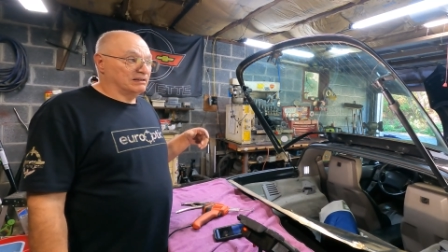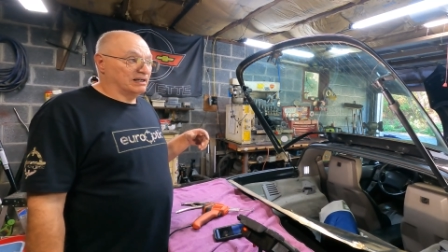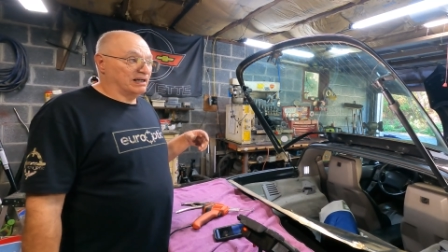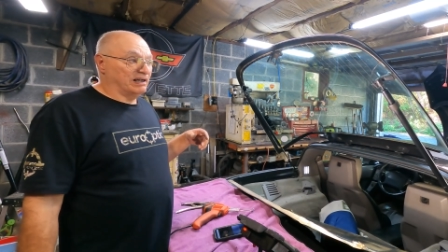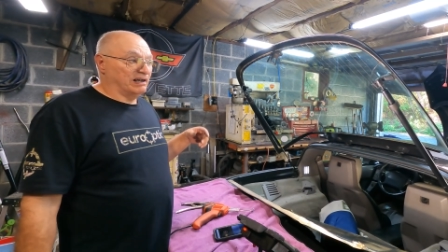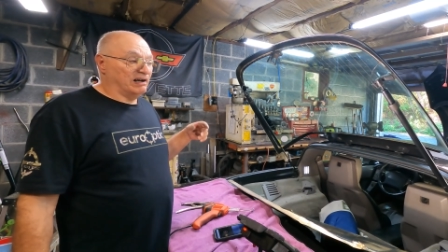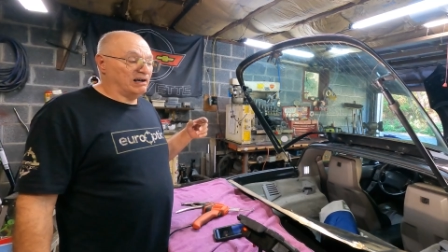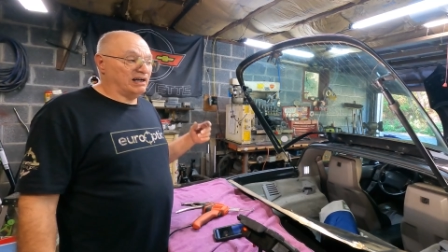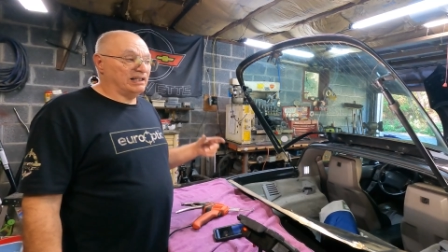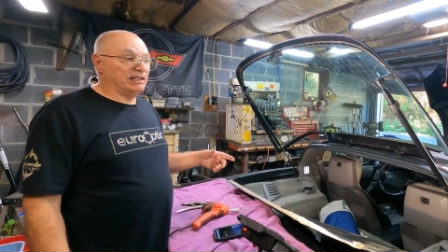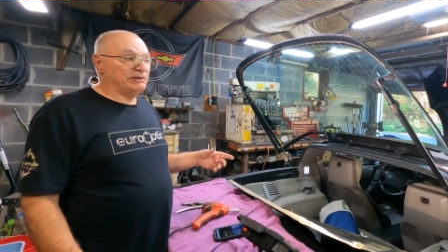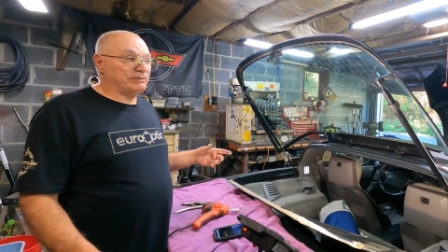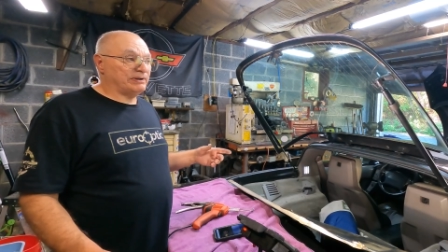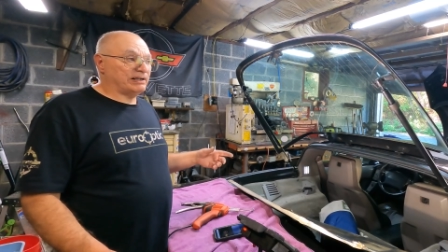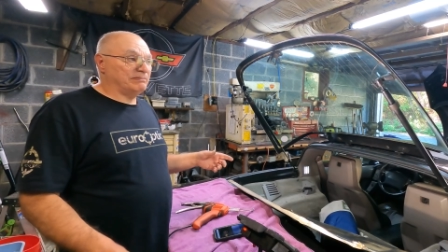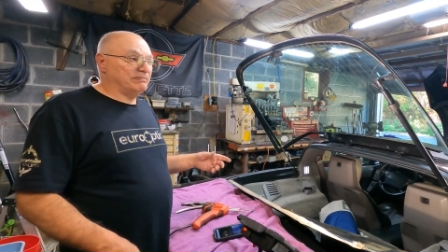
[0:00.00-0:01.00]
I
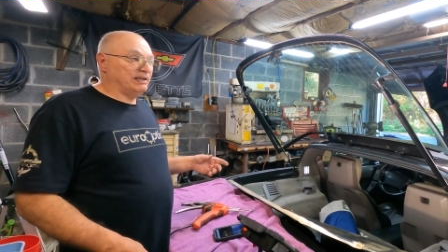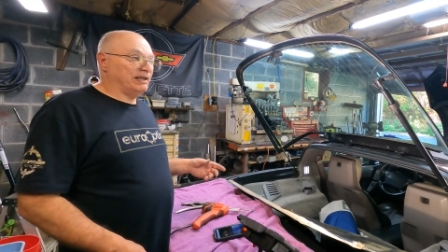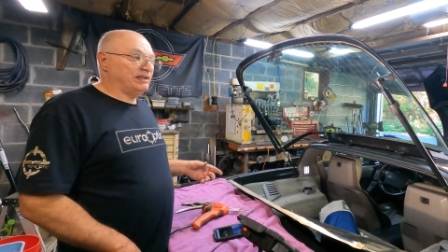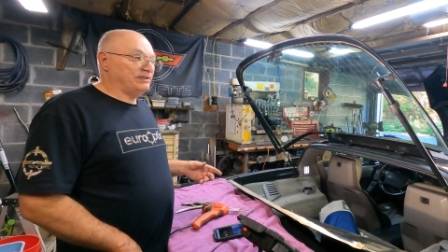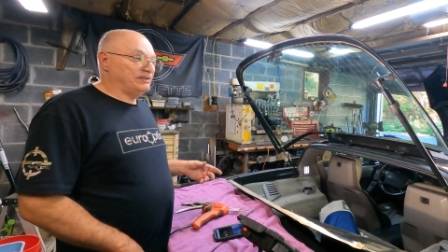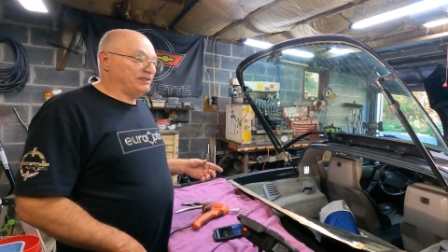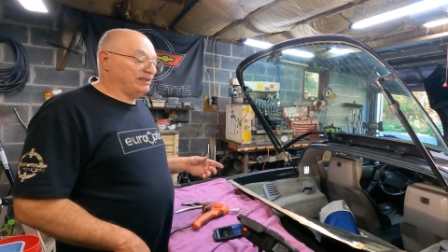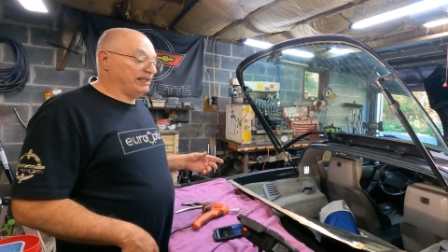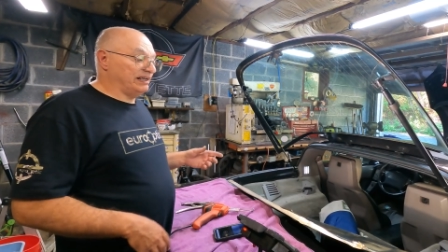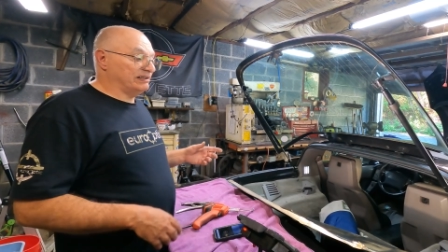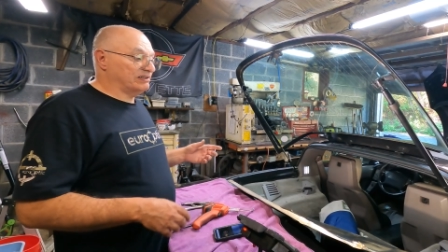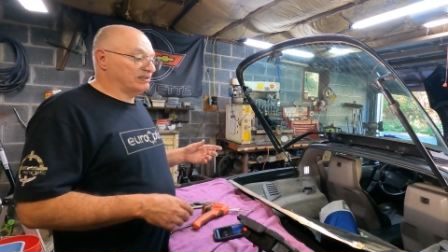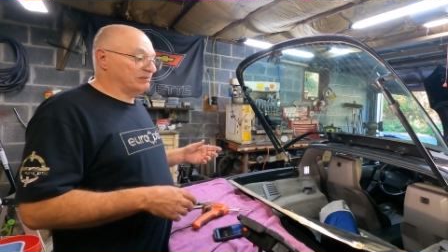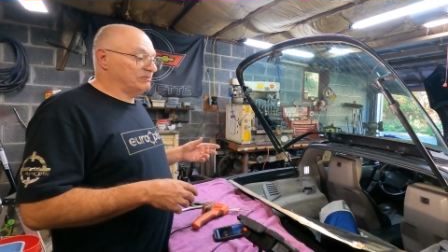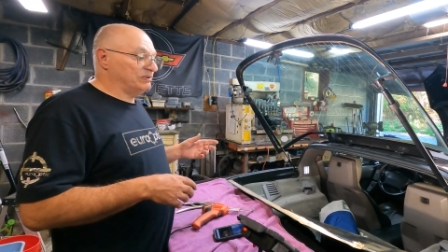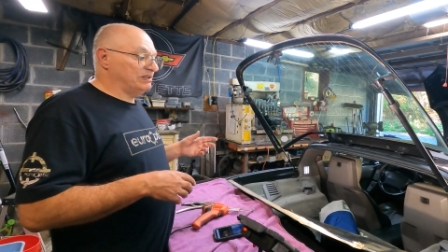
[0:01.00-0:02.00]
highly recommend you get
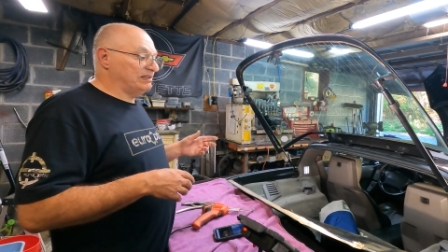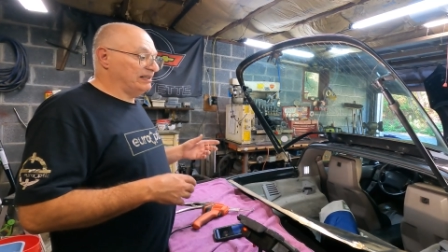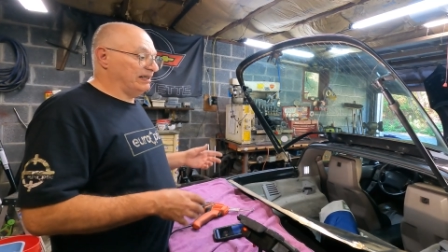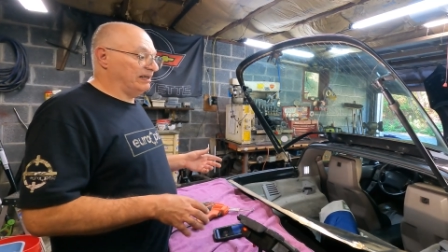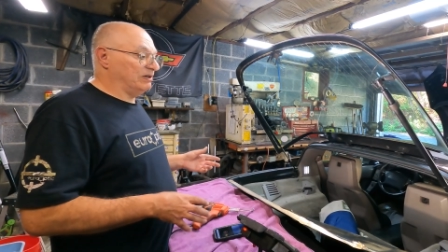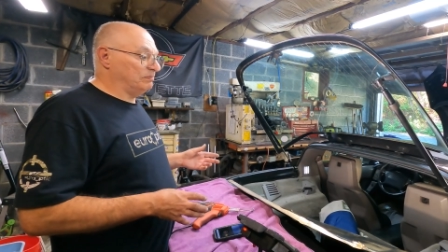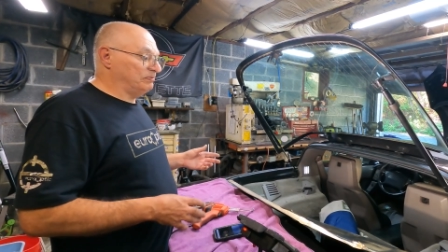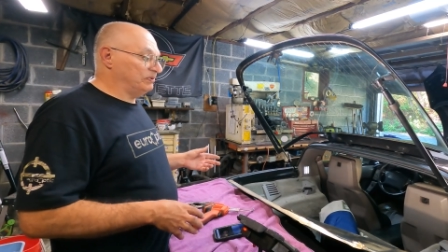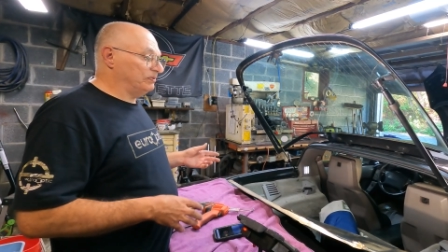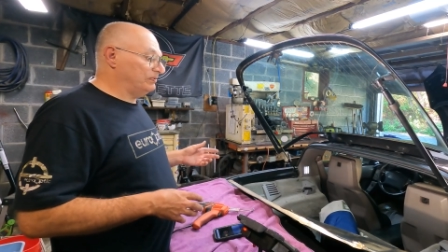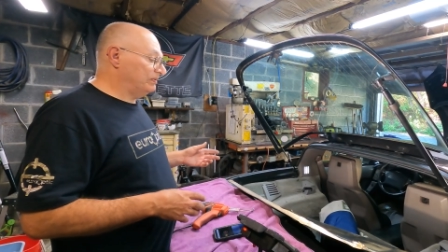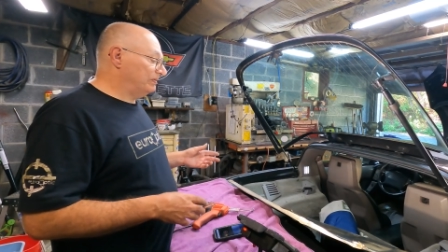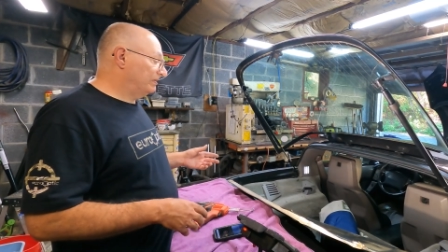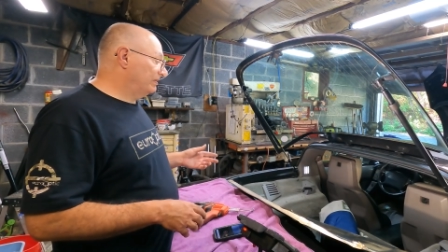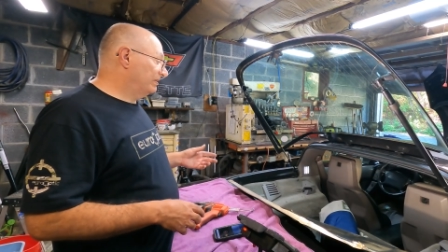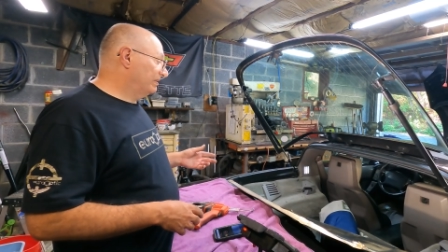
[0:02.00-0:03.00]
someone to help
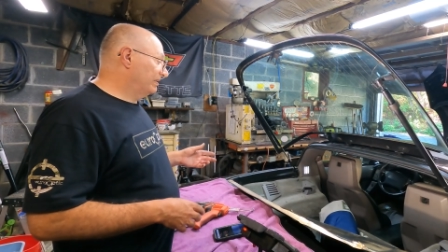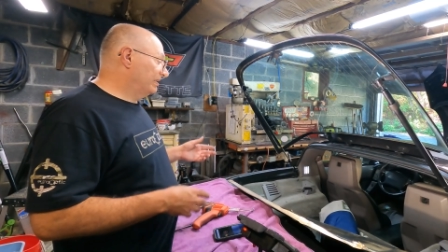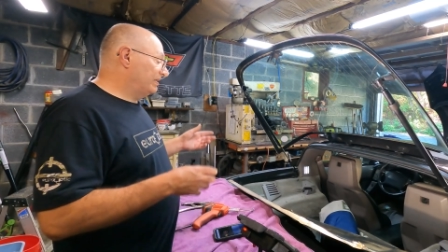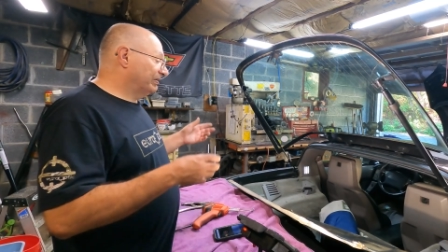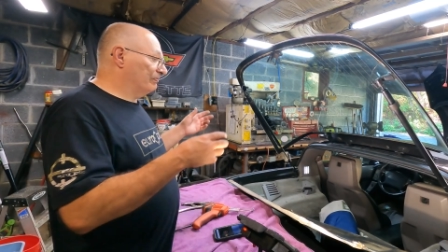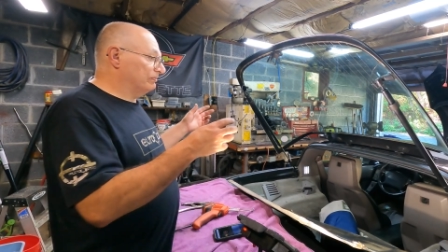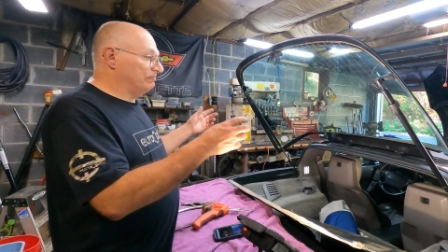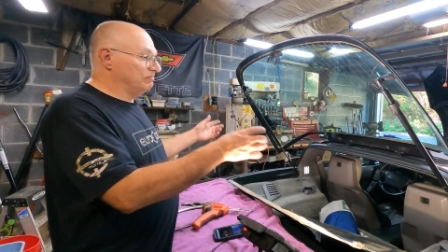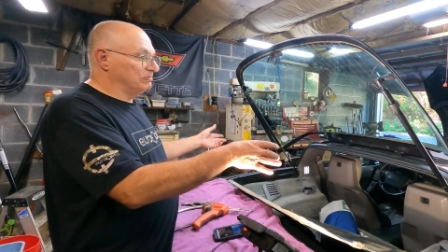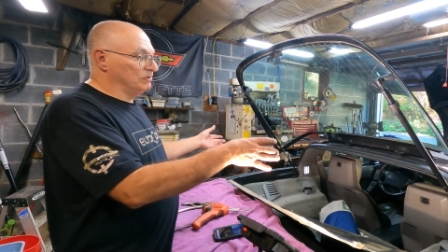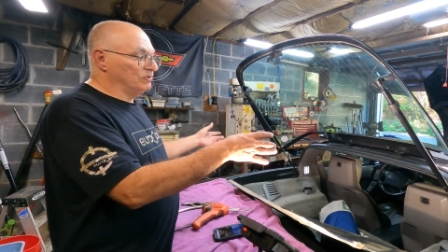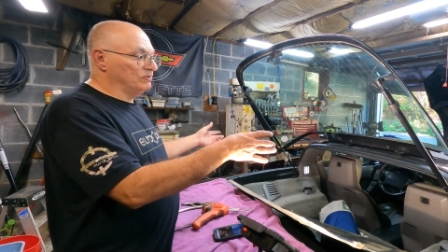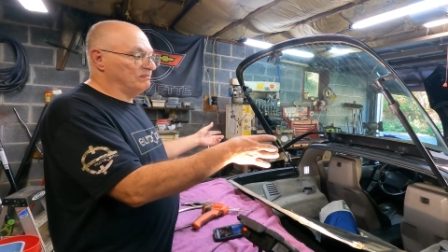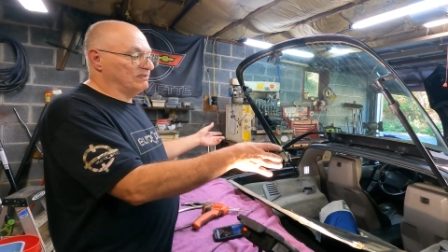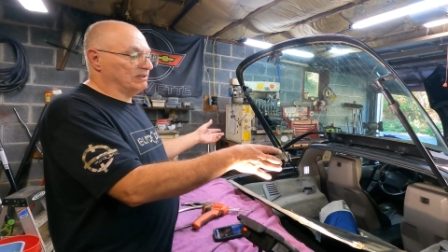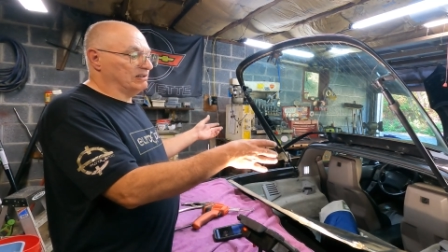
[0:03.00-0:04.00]
you
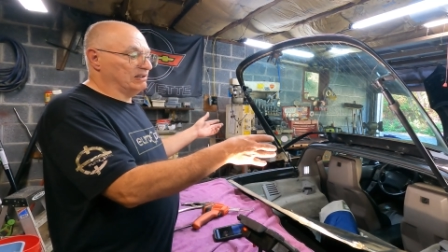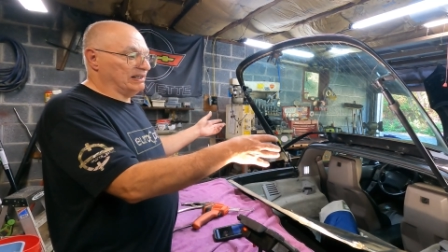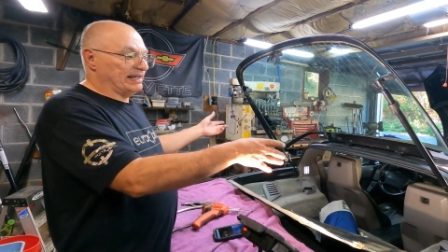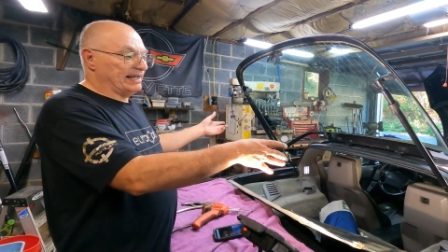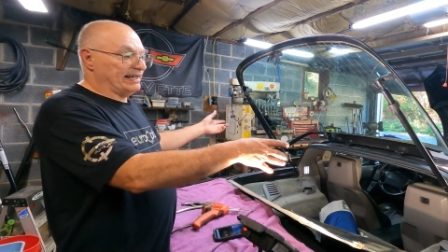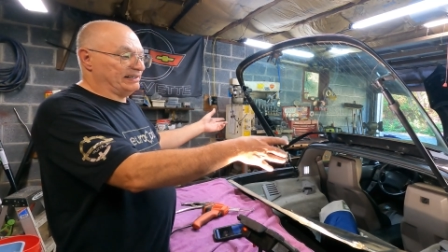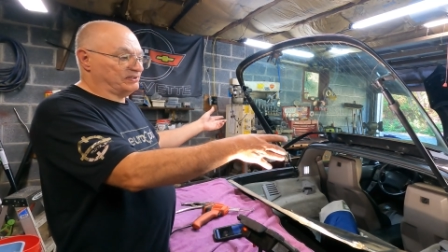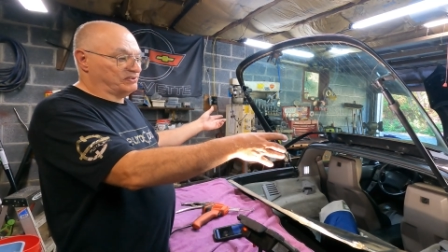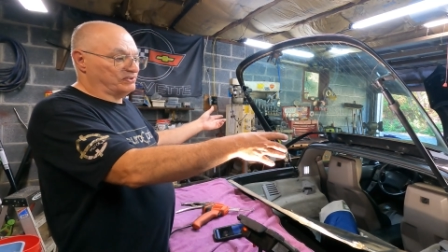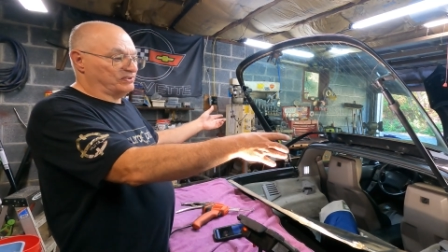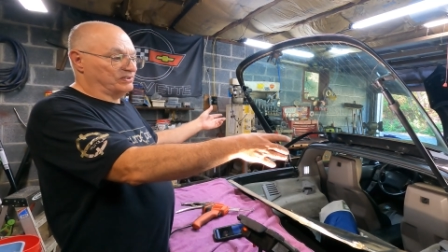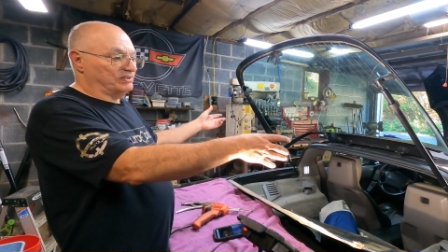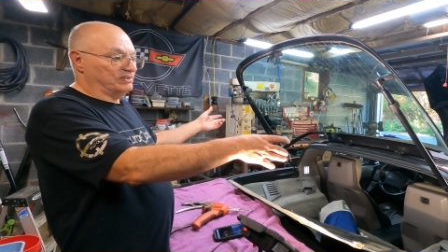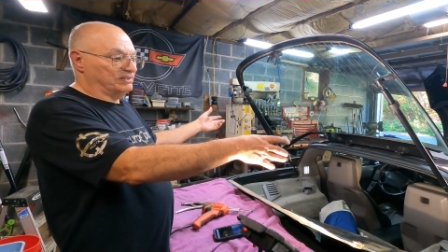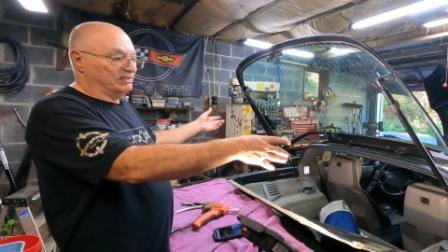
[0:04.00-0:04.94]
remove the glass